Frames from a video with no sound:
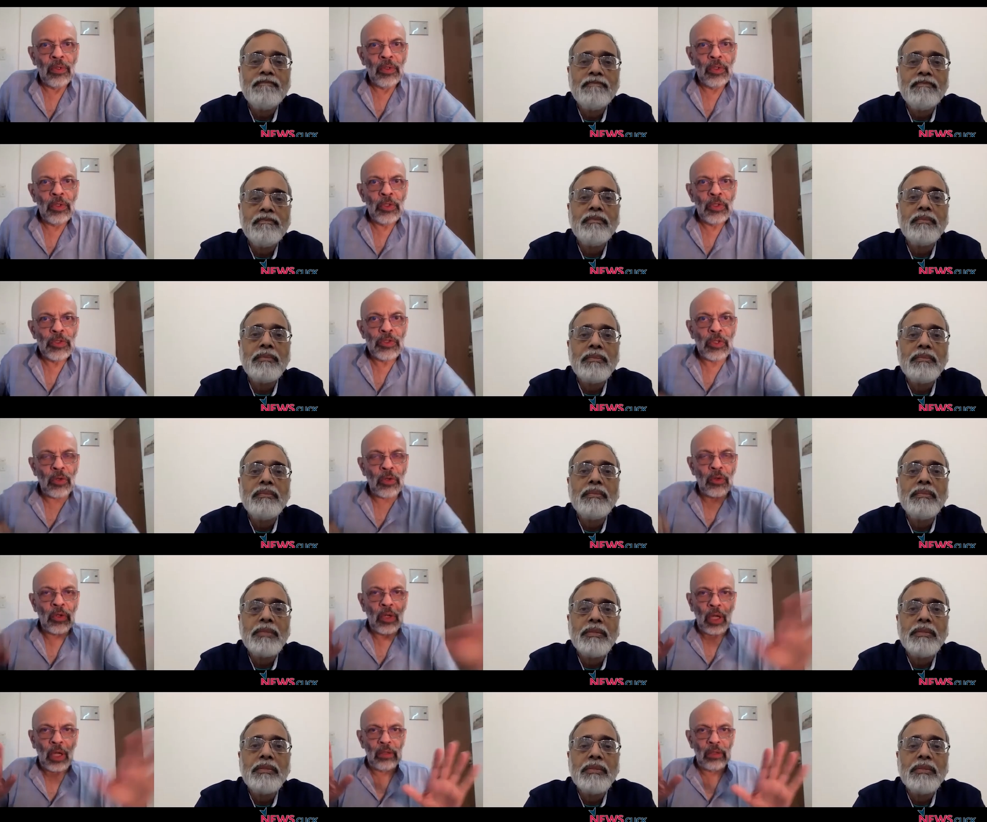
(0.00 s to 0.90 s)

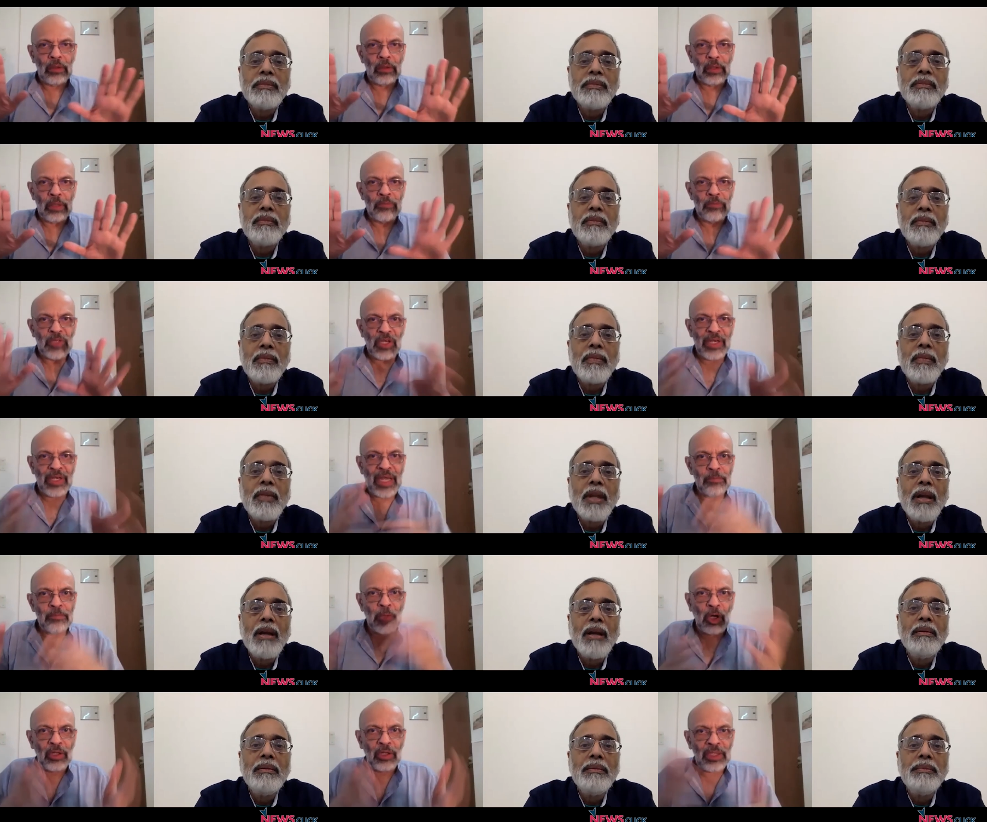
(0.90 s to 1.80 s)
Speaker 1: So I'm sorry I
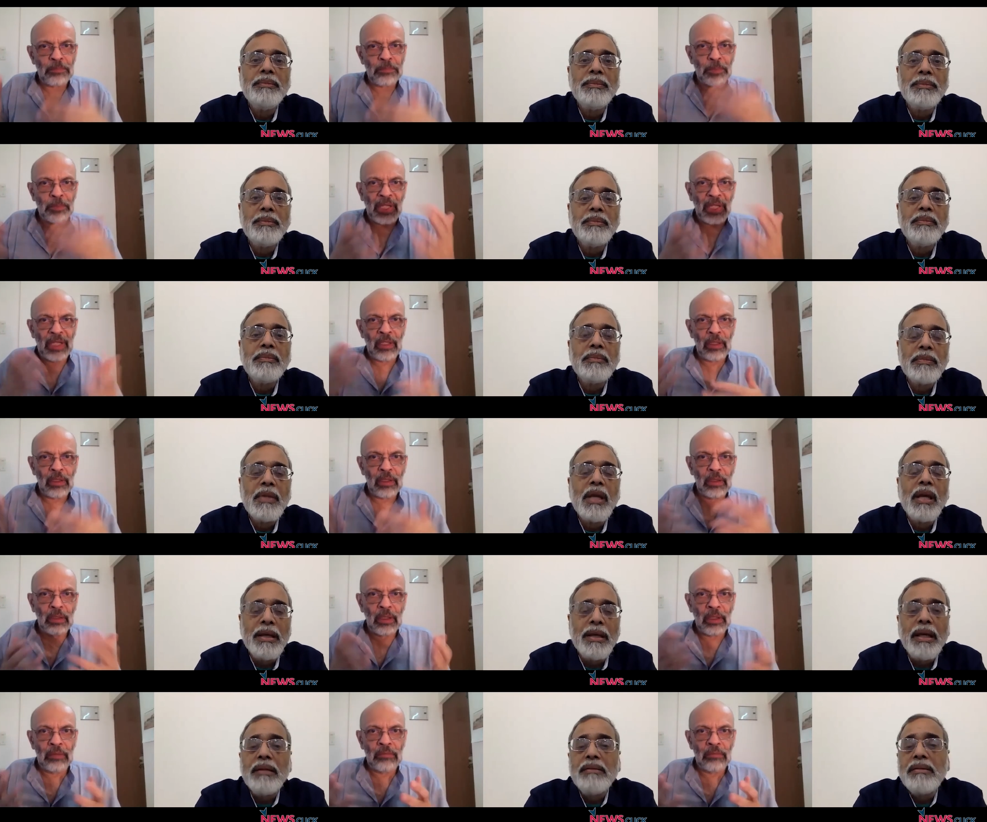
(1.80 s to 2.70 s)
brought up uh,
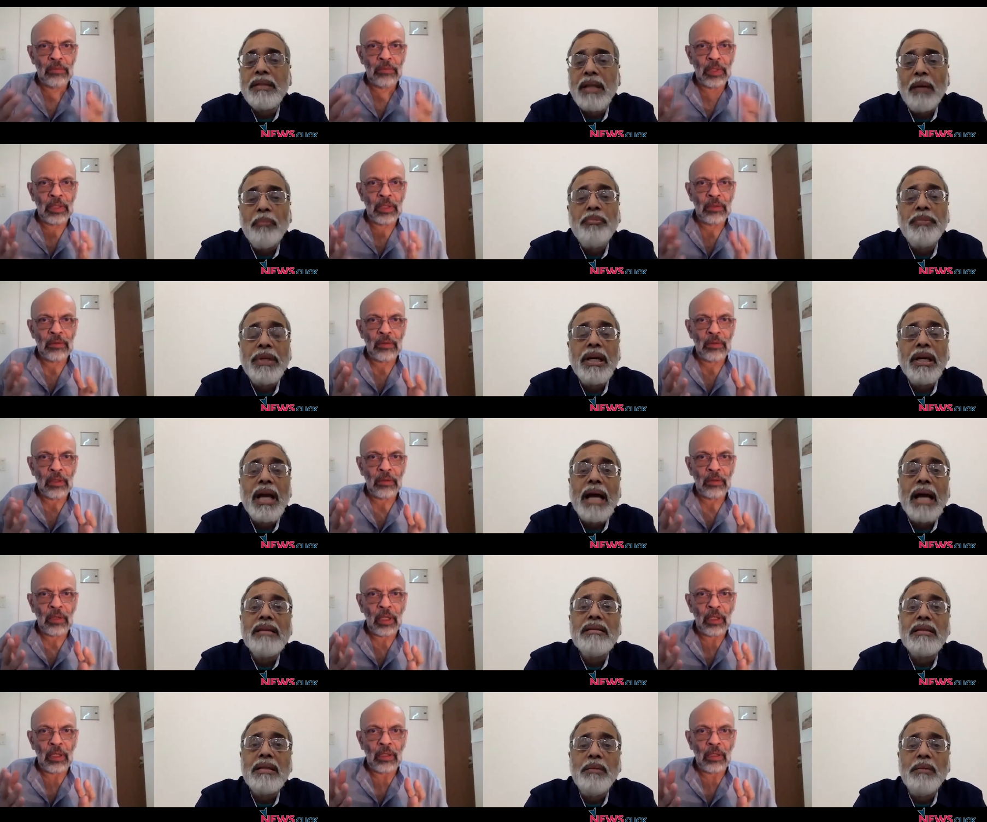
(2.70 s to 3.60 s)
an, something an,
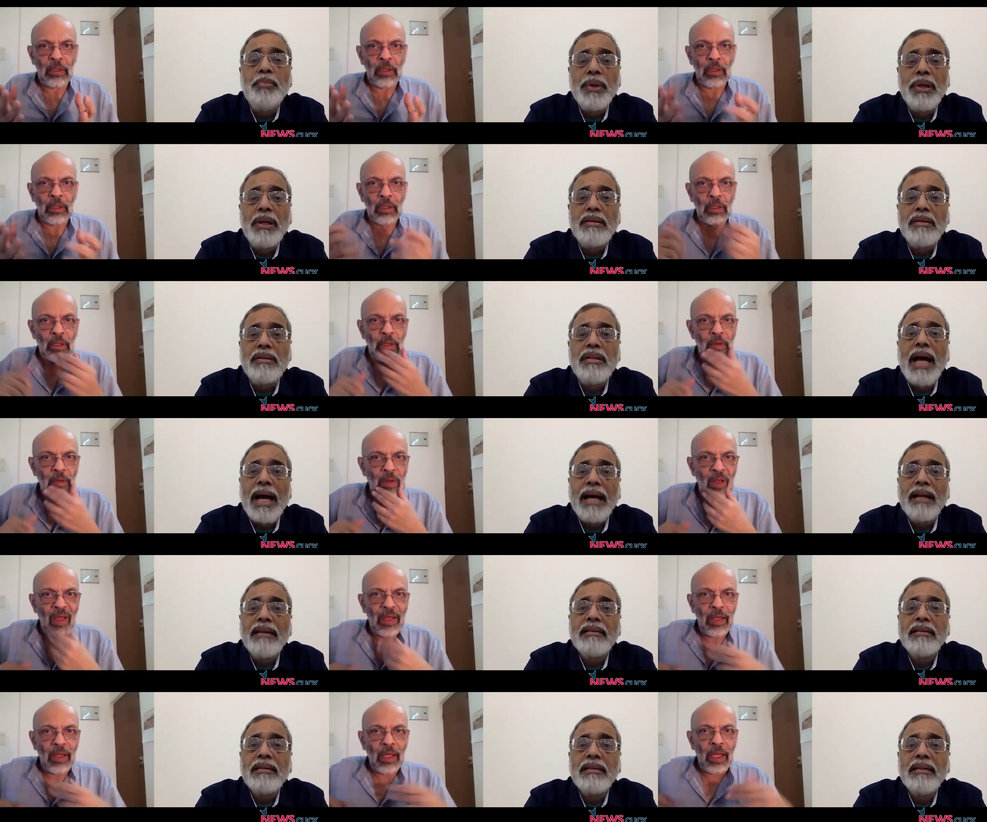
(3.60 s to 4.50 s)
as simple
Speaker 2: as
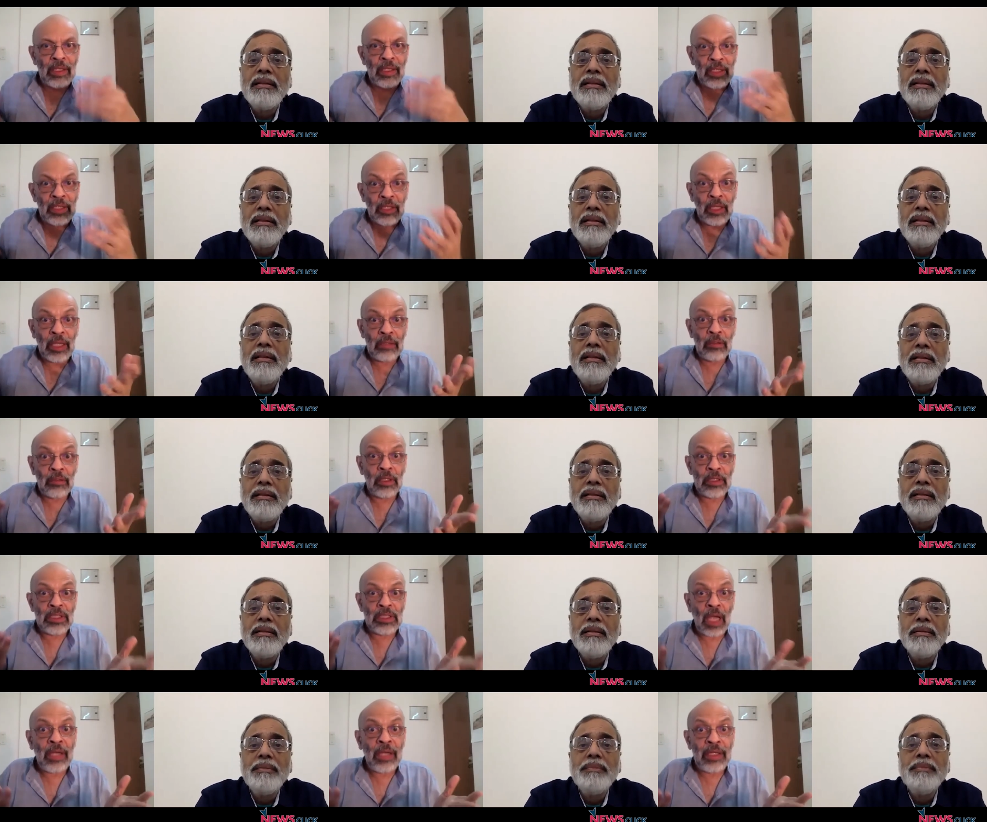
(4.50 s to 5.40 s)
that
Speaker 1: and and a
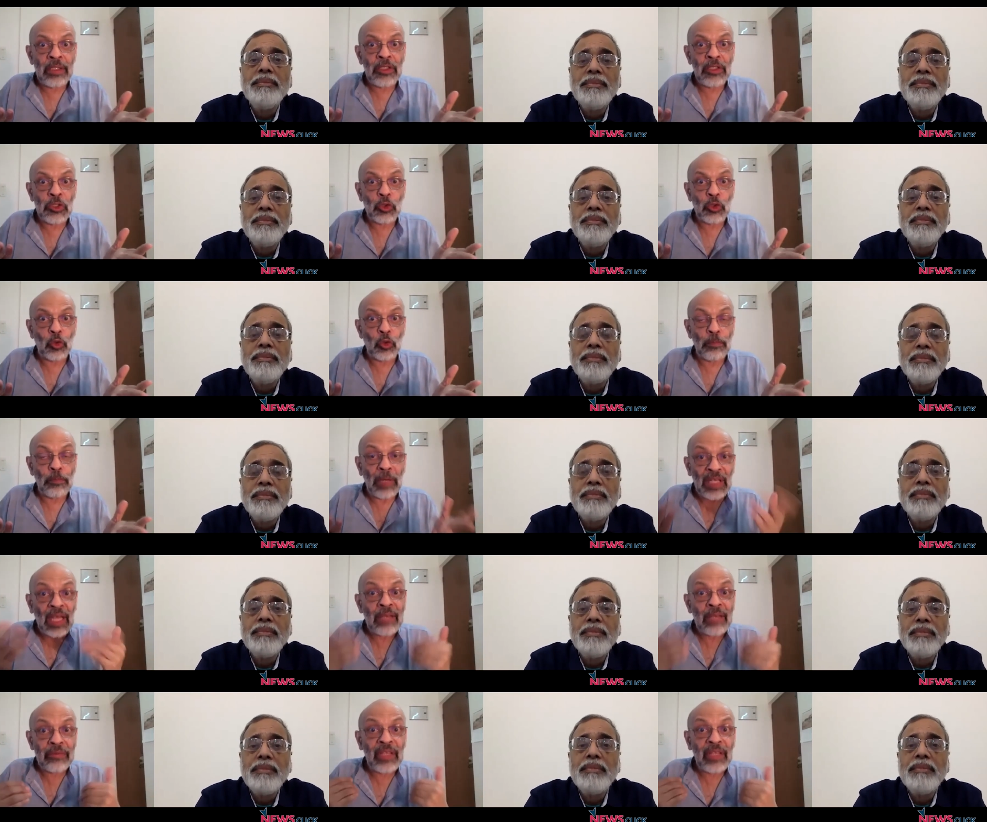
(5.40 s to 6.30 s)
side issue, but
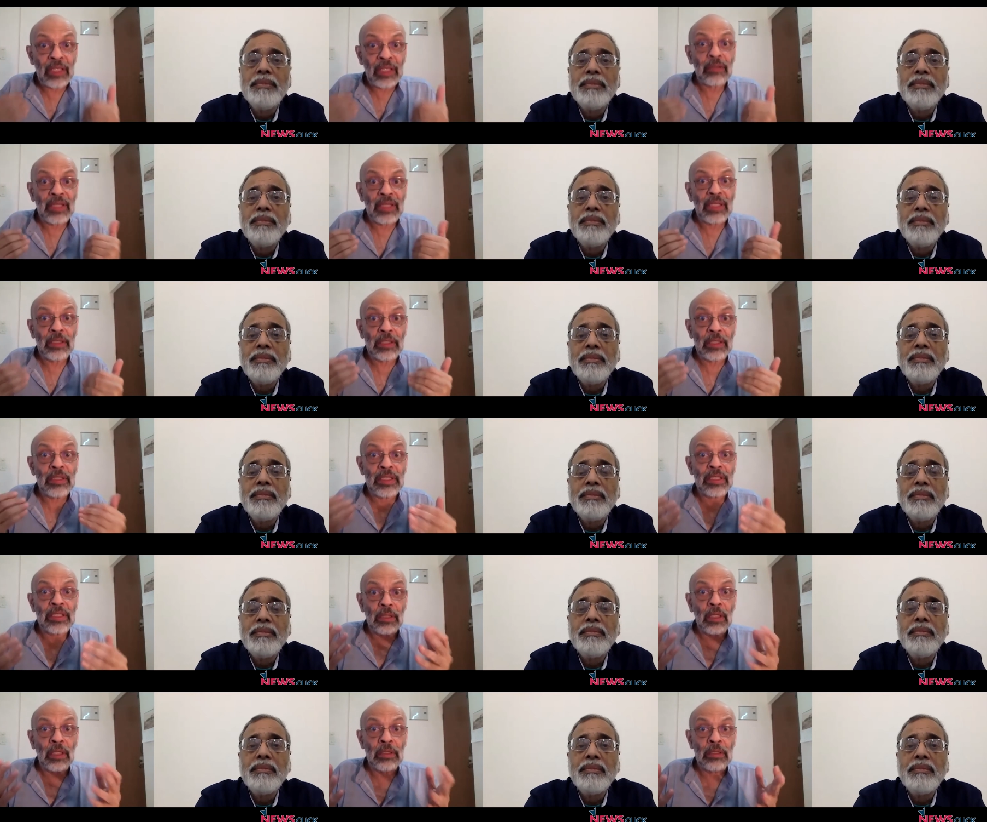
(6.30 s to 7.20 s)
I think that it's
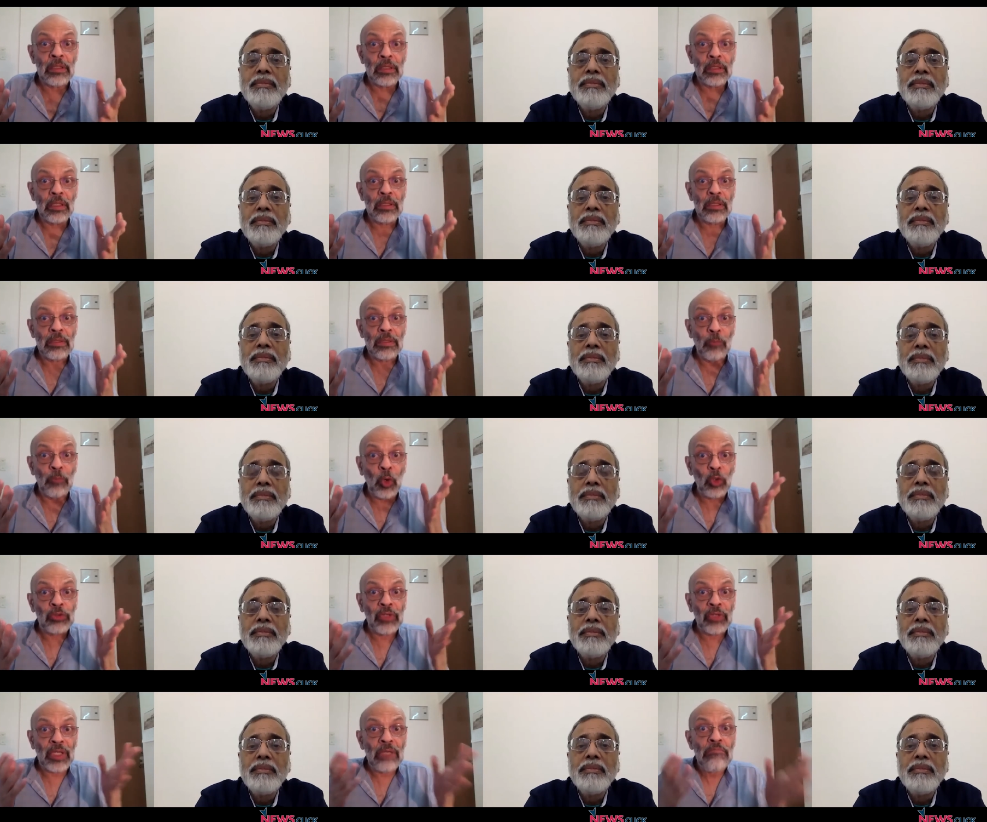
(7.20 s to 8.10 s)
it's it's
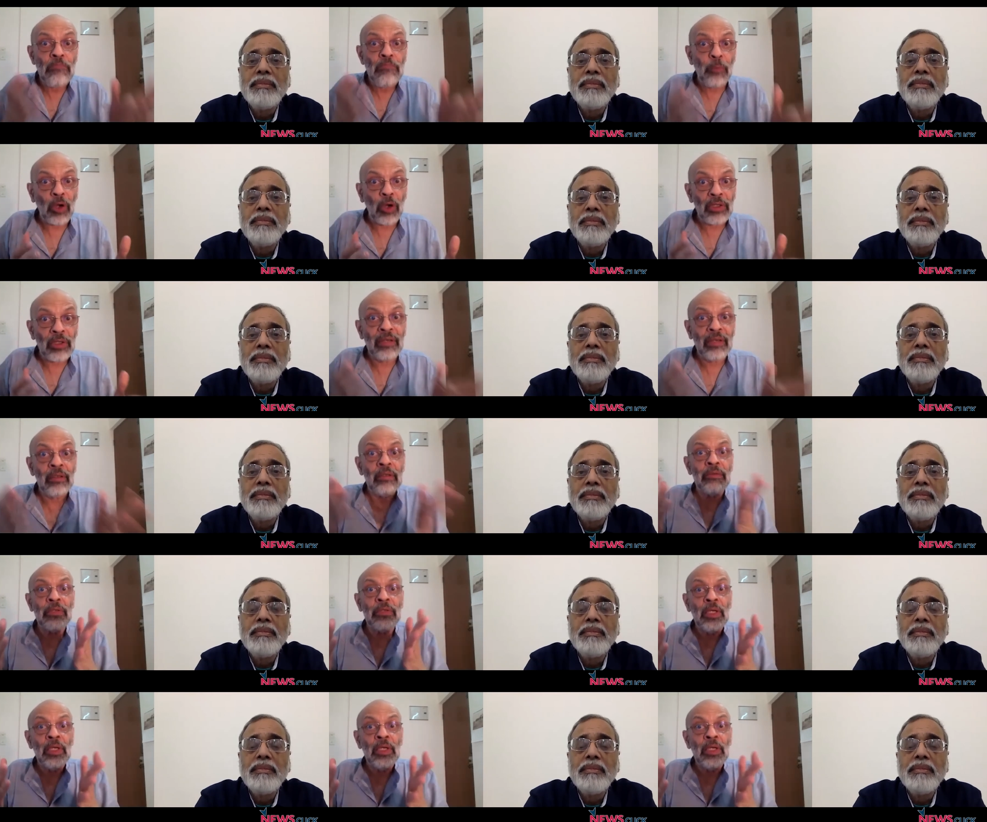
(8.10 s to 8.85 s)
both important